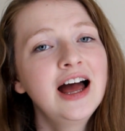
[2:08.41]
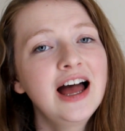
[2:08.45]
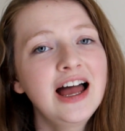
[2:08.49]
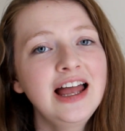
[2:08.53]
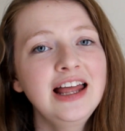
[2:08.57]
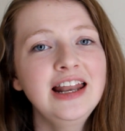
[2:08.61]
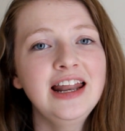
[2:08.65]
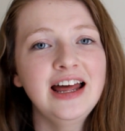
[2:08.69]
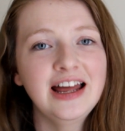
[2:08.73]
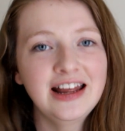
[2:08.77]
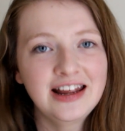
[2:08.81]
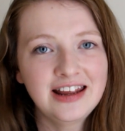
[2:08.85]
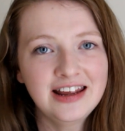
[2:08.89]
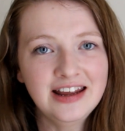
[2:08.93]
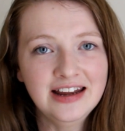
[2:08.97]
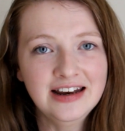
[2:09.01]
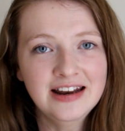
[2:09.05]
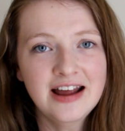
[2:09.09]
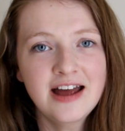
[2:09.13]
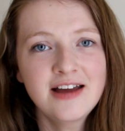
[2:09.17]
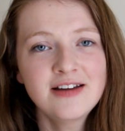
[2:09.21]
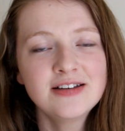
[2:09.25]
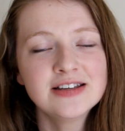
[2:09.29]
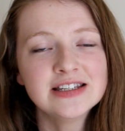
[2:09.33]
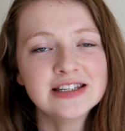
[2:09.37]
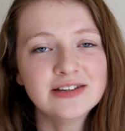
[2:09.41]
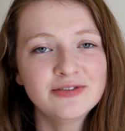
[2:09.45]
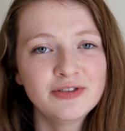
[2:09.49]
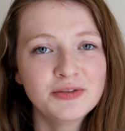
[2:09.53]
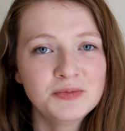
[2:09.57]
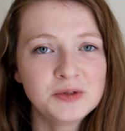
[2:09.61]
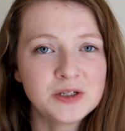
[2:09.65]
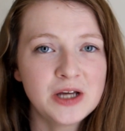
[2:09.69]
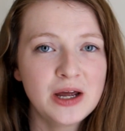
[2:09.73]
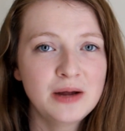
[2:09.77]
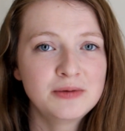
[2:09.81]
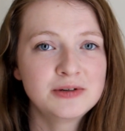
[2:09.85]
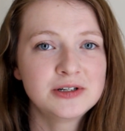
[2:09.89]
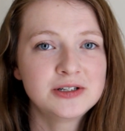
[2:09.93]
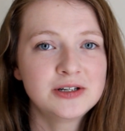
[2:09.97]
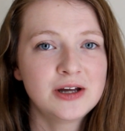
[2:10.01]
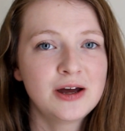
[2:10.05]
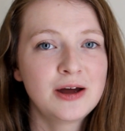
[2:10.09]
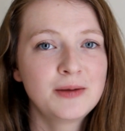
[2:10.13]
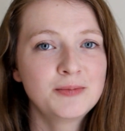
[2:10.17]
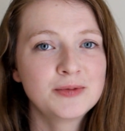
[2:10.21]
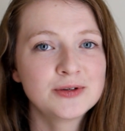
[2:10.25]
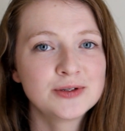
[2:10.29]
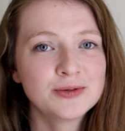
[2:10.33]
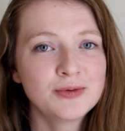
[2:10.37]
I like it I use it from time to
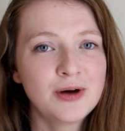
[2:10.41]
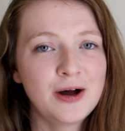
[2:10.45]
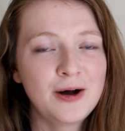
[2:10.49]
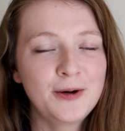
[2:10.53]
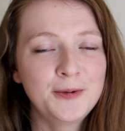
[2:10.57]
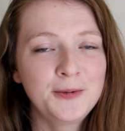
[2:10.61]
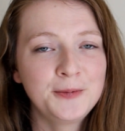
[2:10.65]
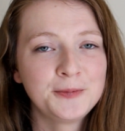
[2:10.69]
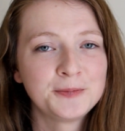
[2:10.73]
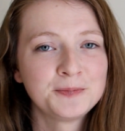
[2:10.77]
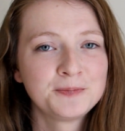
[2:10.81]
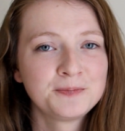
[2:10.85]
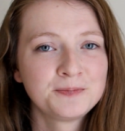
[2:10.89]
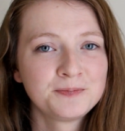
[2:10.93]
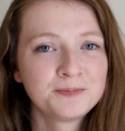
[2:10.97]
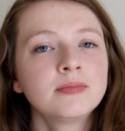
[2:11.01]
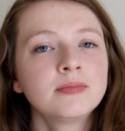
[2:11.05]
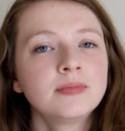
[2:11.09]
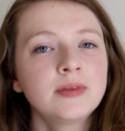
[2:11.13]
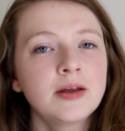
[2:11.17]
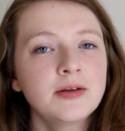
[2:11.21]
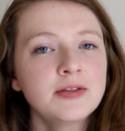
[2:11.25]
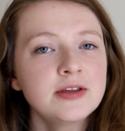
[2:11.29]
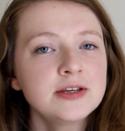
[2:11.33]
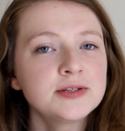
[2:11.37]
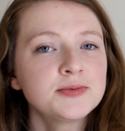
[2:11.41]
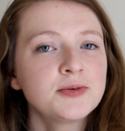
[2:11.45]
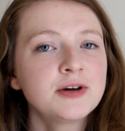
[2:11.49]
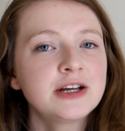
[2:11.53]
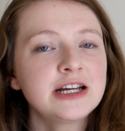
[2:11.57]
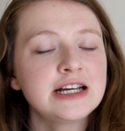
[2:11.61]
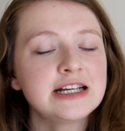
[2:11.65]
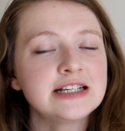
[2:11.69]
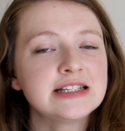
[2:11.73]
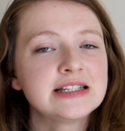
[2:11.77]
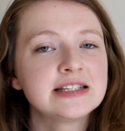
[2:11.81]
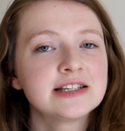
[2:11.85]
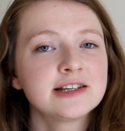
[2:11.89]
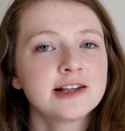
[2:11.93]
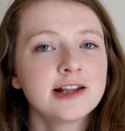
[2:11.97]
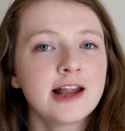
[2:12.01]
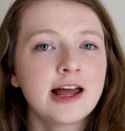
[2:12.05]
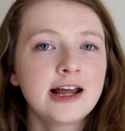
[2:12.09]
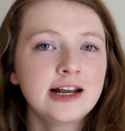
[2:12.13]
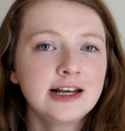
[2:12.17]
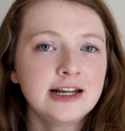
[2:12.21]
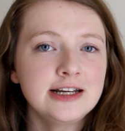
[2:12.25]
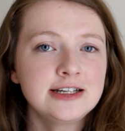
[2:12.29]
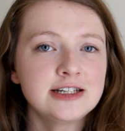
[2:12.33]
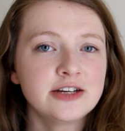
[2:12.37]
time as well now this one is
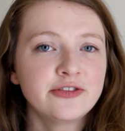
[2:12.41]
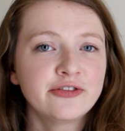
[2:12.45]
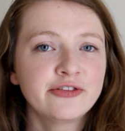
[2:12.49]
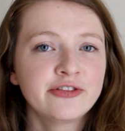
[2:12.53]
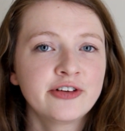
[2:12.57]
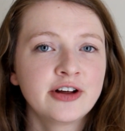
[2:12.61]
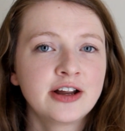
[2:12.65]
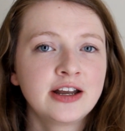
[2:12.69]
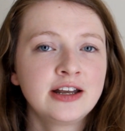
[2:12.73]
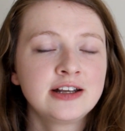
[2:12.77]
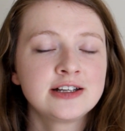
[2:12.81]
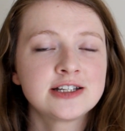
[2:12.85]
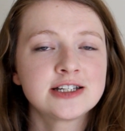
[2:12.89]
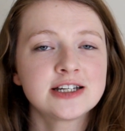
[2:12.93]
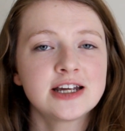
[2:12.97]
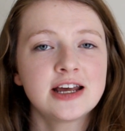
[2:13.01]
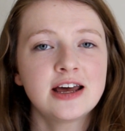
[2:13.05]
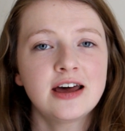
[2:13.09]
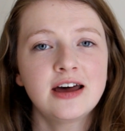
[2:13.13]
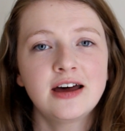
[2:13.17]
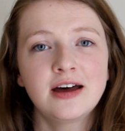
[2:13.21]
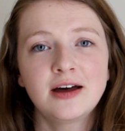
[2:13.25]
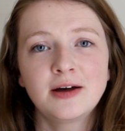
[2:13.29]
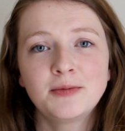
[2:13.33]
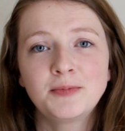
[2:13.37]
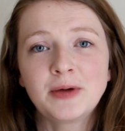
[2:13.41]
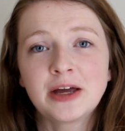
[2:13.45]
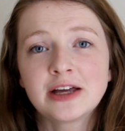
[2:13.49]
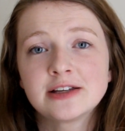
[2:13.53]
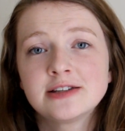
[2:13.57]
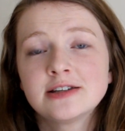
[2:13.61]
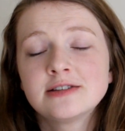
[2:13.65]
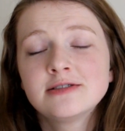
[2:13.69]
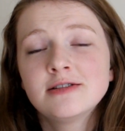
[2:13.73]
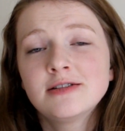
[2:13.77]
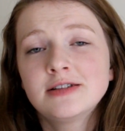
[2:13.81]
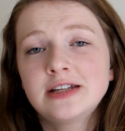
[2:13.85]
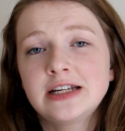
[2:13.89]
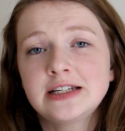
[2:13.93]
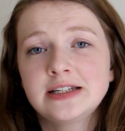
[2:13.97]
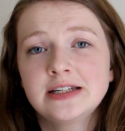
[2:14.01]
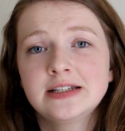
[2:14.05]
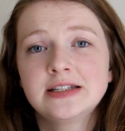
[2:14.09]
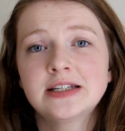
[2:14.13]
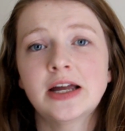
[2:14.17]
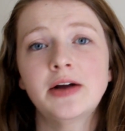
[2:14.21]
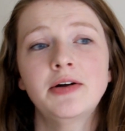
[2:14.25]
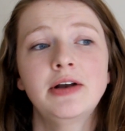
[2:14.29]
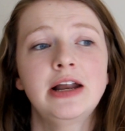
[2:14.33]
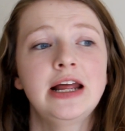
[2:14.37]
slightly different uh, because it's not
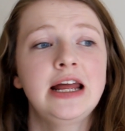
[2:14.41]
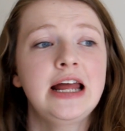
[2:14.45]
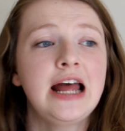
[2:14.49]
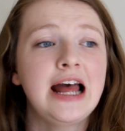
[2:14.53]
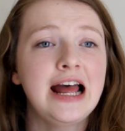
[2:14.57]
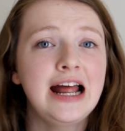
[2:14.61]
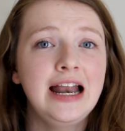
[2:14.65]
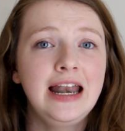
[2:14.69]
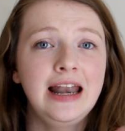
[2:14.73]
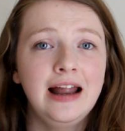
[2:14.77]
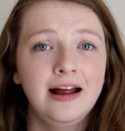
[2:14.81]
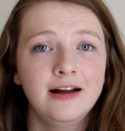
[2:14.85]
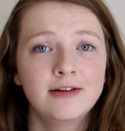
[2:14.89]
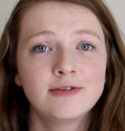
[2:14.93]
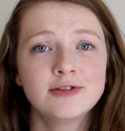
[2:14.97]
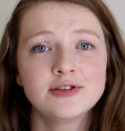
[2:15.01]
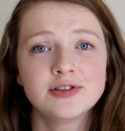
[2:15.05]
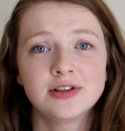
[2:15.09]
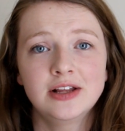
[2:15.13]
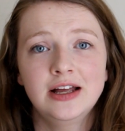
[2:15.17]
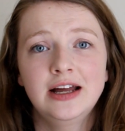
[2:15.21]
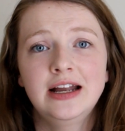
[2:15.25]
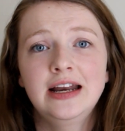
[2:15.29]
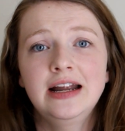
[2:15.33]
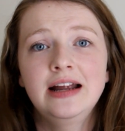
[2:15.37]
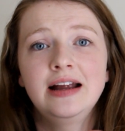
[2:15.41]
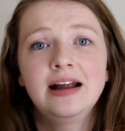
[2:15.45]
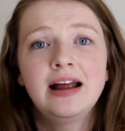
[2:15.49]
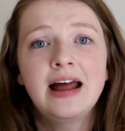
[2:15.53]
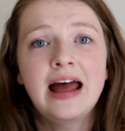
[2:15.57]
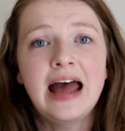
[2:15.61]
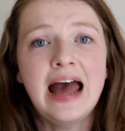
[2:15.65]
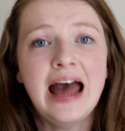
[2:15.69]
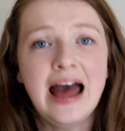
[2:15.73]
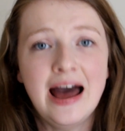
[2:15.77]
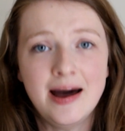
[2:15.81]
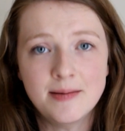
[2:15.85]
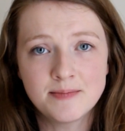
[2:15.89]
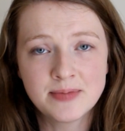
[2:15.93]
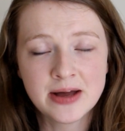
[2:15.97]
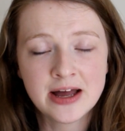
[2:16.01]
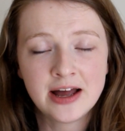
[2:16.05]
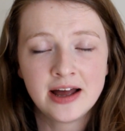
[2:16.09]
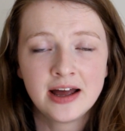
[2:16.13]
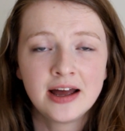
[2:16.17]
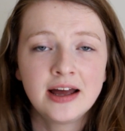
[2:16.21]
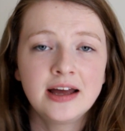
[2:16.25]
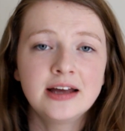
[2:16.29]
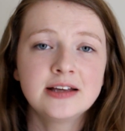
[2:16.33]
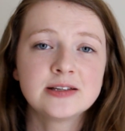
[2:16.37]
necessarily a language learning app
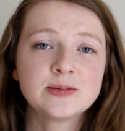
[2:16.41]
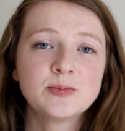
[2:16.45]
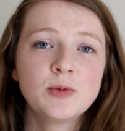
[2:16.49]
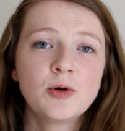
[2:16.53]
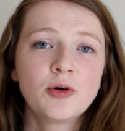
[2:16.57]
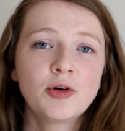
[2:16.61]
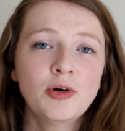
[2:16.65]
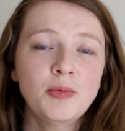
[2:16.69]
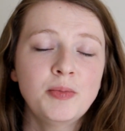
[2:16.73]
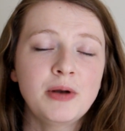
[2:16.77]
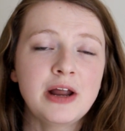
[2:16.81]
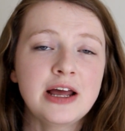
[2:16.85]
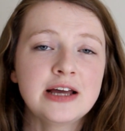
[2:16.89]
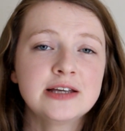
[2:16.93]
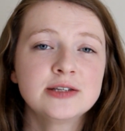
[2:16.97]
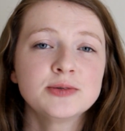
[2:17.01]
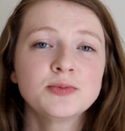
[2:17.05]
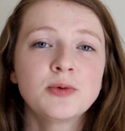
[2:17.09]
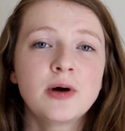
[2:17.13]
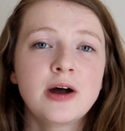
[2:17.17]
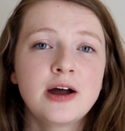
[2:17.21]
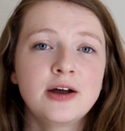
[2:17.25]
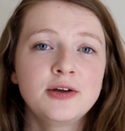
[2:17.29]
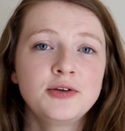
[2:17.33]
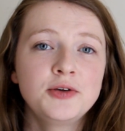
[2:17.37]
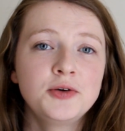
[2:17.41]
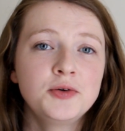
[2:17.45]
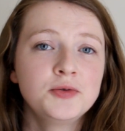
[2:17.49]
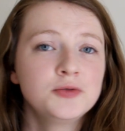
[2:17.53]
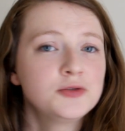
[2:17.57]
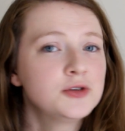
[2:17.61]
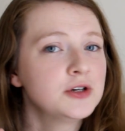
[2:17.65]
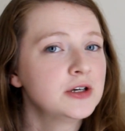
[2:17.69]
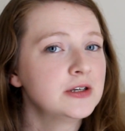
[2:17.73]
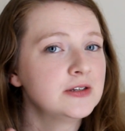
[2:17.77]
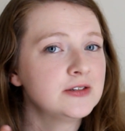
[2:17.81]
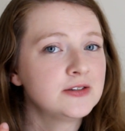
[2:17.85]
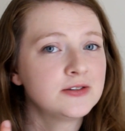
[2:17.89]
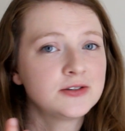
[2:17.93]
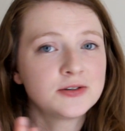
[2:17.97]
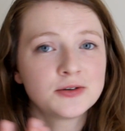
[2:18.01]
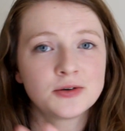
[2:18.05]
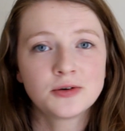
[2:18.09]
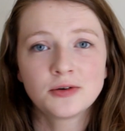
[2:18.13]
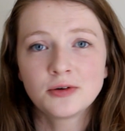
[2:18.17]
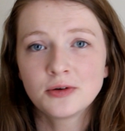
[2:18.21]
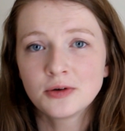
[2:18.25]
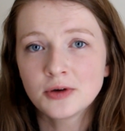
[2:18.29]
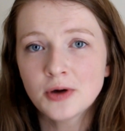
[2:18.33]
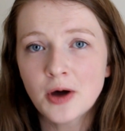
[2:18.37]
it's more a place where you just
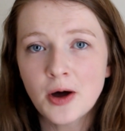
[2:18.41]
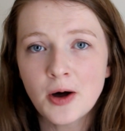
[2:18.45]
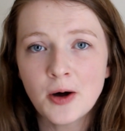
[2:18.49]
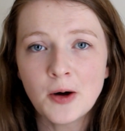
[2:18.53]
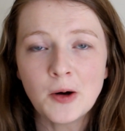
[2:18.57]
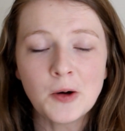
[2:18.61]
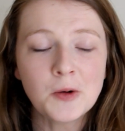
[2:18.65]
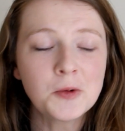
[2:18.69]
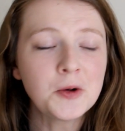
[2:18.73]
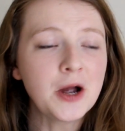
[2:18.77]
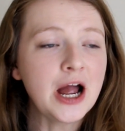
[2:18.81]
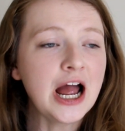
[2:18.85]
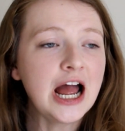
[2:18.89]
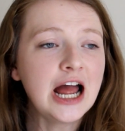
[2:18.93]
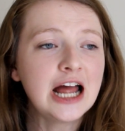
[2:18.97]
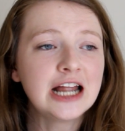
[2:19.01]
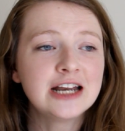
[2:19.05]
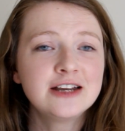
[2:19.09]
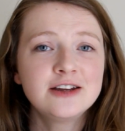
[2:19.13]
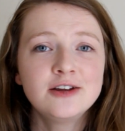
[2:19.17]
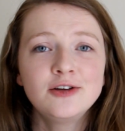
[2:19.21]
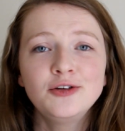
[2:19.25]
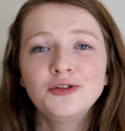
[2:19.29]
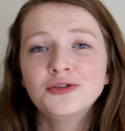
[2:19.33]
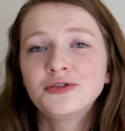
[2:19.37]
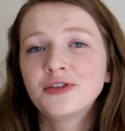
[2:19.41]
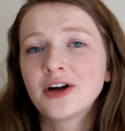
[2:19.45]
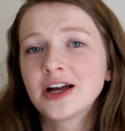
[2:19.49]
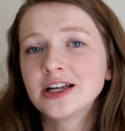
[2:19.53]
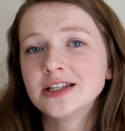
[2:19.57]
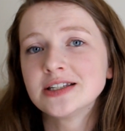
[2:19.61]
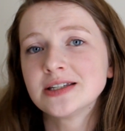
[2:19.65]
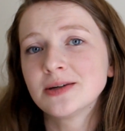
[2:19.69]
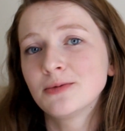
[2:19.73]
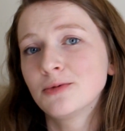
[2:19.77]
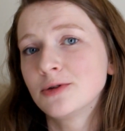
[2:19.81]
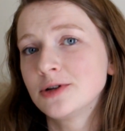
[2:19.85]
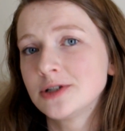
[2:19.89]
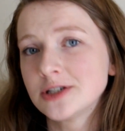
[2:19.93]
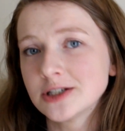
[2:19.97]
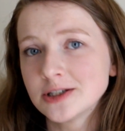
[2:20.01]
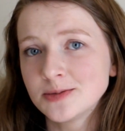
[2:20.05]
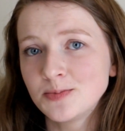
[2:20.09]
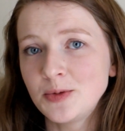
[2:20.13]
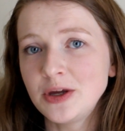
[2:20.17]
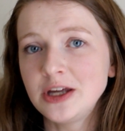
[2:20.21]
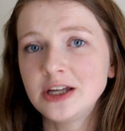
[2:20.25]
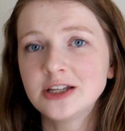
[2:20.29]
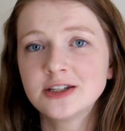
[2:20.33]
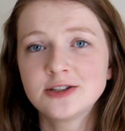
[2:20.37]
go and you find someone to
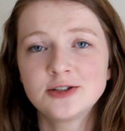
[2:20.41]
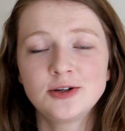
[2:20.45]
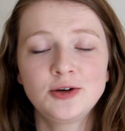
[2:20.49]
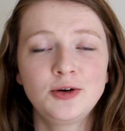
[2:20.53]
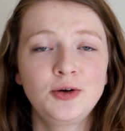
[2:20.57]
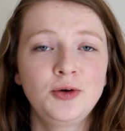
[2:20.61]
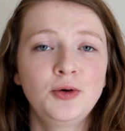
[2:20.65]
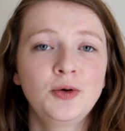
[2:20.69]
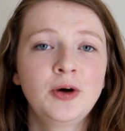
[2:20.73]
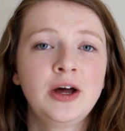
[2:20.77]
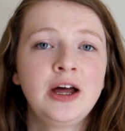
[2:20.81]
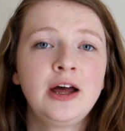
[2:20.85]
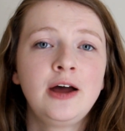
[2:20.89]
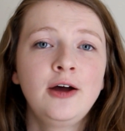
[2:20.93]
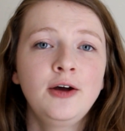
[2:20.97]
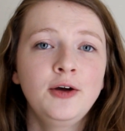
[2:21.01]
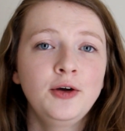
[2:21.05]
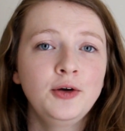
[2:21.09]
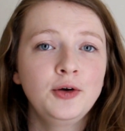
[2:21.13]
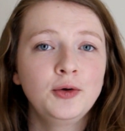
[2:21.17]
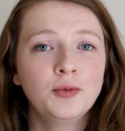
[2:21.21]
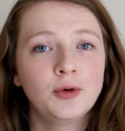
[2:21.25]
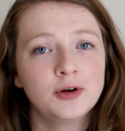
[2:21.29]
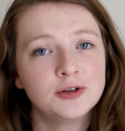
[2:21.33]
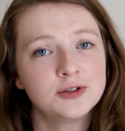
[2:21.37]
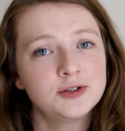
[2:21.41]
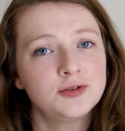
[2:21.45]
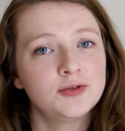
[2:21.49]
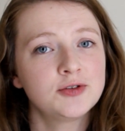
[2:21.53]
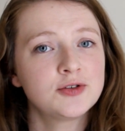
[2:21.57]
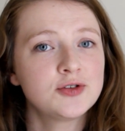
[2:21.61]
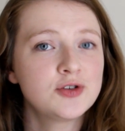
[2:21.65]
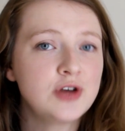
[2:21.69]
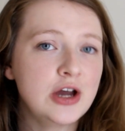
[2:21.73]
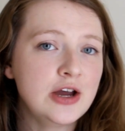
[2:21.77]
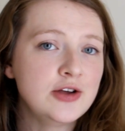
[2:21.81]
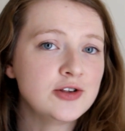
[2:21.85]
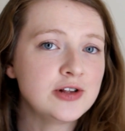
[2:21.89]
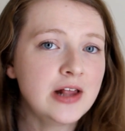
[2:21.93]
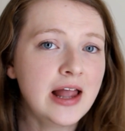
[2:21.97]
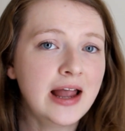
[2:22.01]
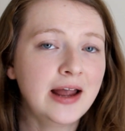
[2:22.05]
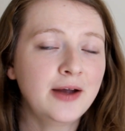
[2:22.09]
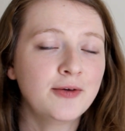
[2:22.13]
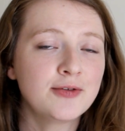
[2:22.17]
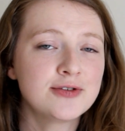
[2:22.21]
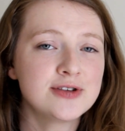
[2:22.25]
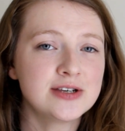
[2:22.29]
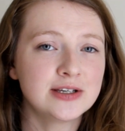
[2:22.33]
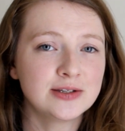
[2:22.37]
speak to who wants to exchange
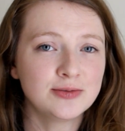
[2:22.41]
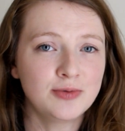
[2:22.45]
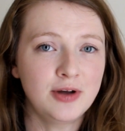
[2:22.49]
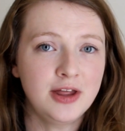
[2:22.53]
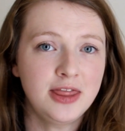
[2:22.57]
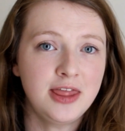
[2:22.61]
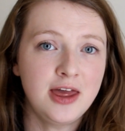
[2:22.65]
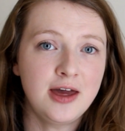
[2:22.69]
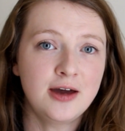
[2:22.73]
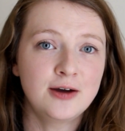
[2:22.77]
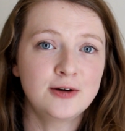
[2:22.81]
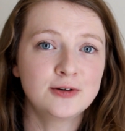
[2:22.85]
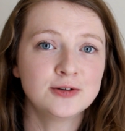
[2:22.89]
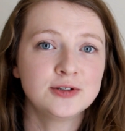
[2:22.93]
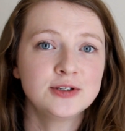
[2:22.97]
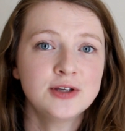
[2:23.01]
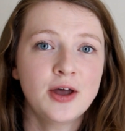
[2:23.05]
languages with you.